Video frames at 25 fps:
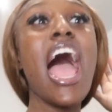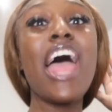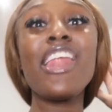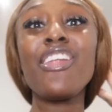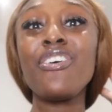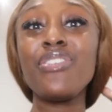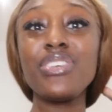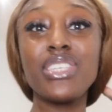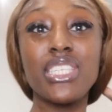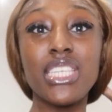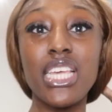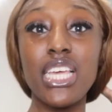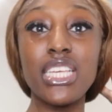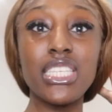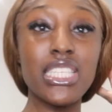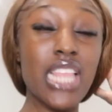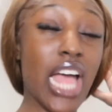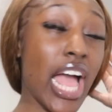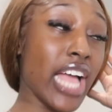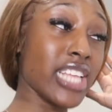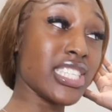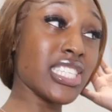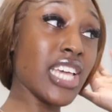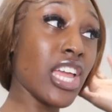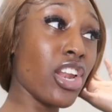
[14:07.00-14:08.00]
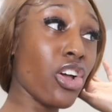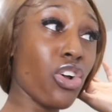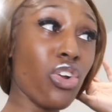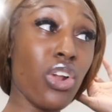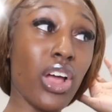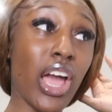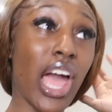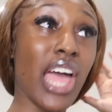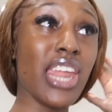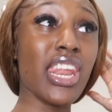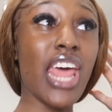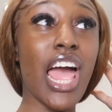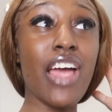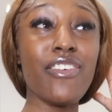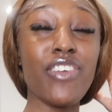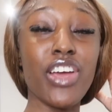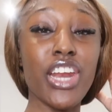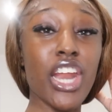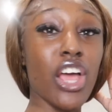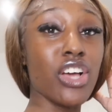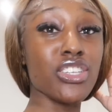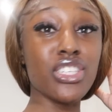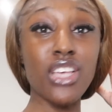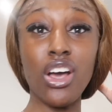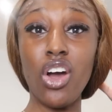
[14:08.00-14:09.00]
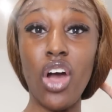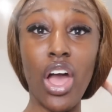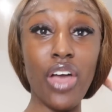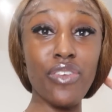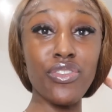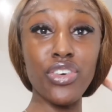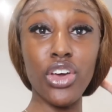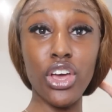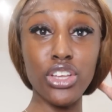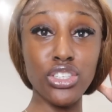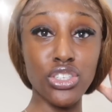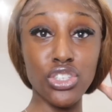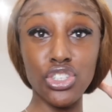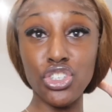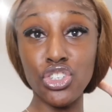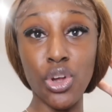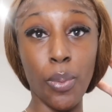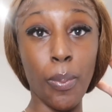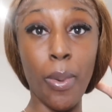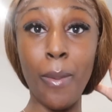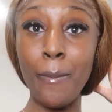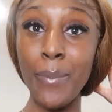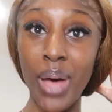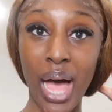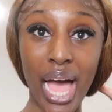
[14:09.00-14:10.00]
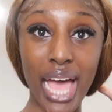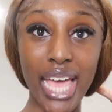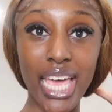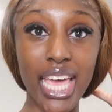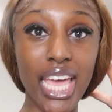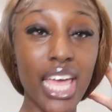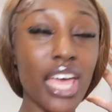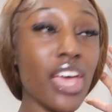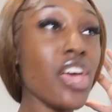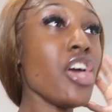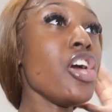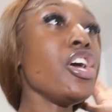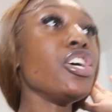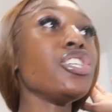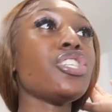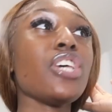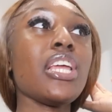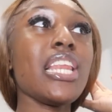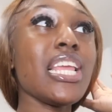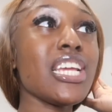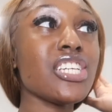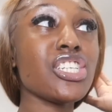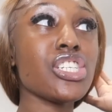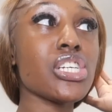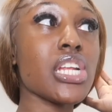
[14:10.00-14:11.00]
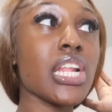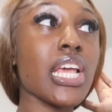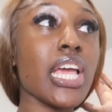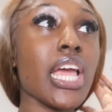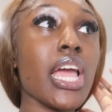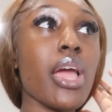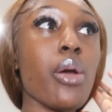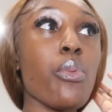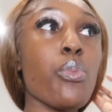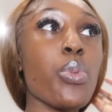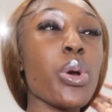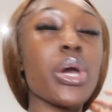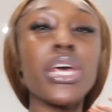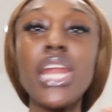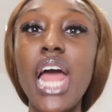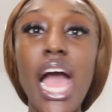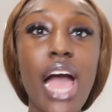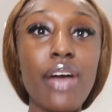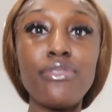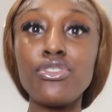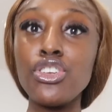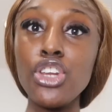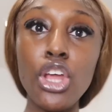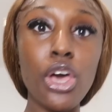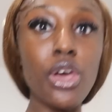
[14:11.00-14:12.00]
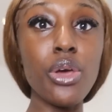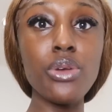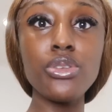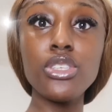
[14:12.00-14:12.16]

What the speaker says: And obviously it's like 10 o'clock at night right now, so I can't even go to the shop and buy it. So literally we're gonna have no